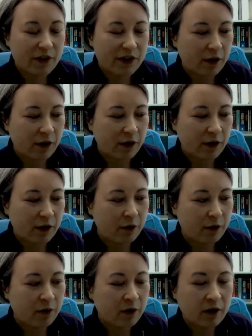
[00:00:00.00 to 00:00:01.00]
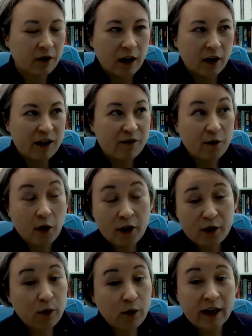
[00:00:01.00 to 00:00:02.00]
So as far
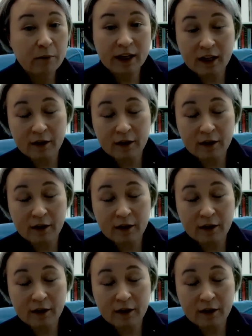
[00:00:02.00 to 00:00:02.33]
as would anybody